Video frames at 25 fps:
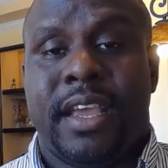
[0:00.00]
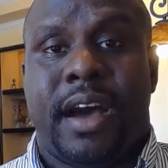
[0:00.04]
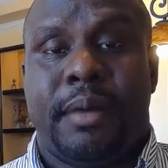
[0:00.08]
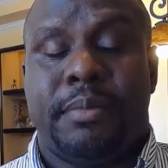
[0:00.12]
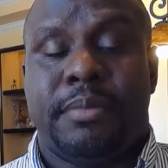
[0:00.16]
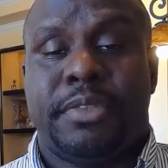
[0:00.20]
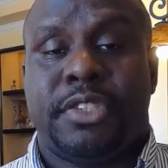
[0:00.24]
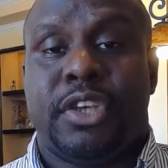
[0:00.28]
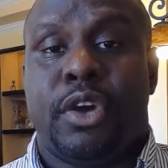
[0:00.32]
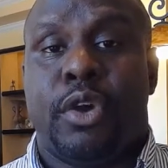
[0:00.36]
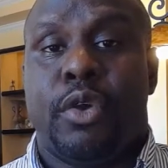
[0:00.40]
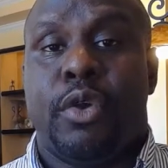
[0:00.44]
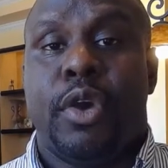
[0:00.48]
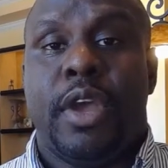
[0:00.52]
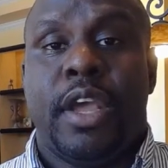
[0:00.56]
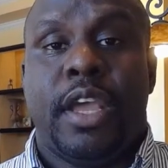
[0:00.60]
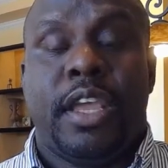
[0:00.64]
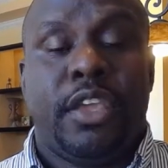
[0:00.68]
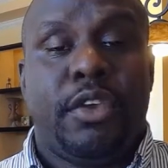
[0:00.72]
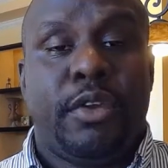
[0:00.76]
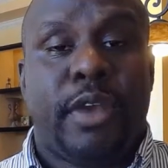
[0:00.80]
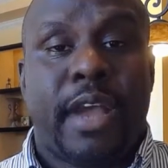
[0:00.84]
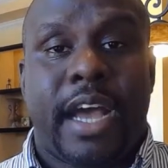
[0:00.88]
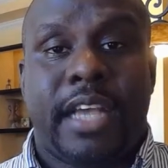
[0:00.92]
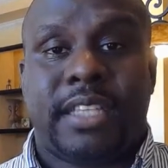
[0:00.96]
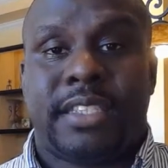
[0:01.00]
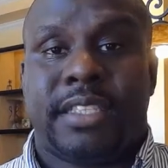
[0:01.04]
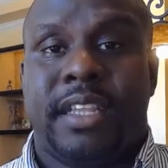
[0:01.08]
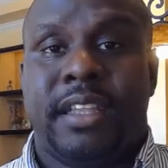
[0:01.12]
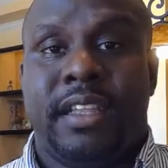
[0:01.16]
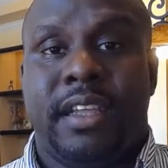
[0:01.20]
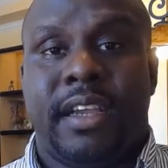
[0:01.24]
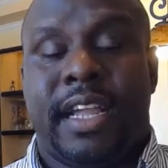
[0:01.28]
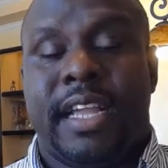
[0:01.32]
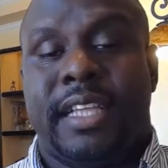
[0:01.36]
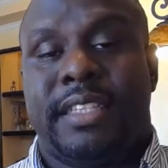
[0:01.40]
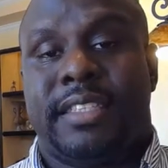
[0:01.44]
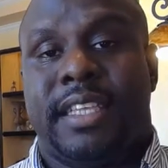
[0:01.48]
So you guys can
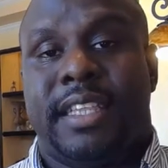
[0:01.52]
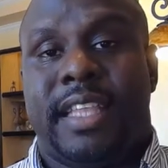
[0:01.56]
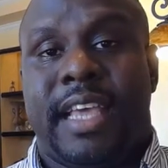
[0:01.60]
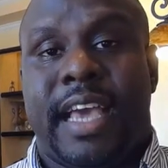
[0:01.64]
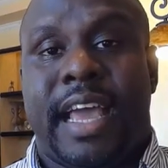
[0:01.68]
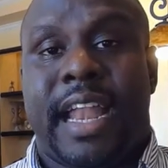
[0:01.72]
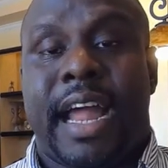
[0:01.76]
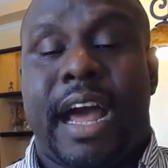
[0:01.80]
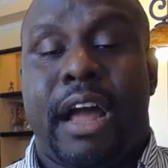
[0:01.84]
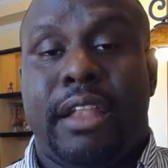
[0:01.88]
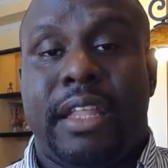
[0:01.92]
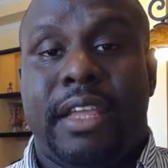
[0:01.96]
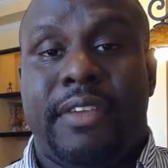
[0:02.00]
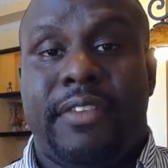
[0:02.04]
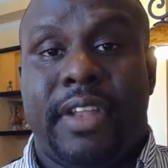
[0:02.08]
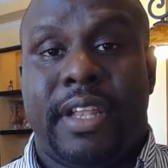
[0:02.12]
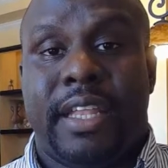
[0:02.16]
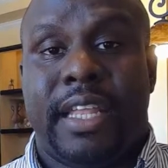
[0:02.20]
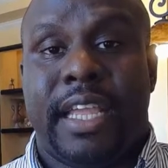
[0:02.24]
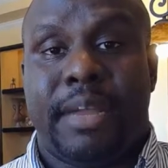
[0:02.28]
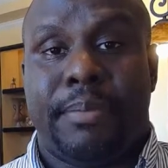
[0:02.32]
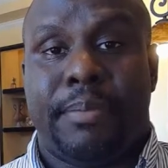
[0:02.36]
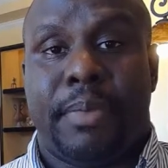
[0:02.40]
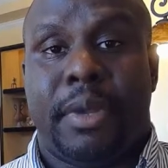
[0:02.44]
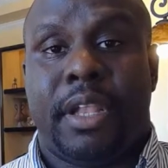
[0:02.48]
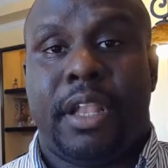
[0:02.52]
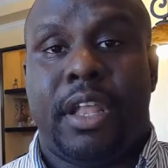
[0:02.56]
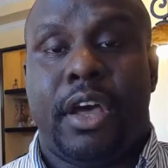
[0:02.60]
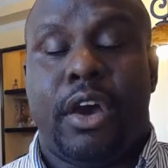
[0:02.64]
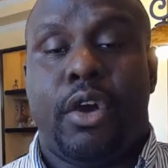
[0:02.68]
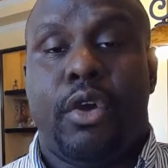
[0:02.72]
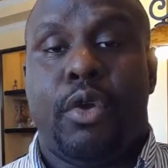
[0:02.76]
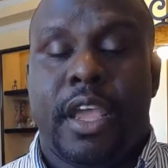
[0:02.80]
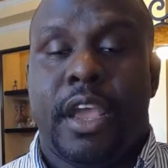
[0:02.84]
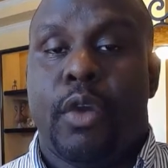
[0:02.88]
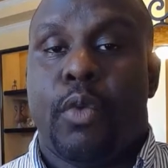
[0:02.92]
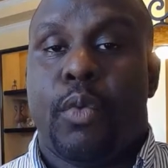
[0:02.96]
look into that. I'll leave a link below.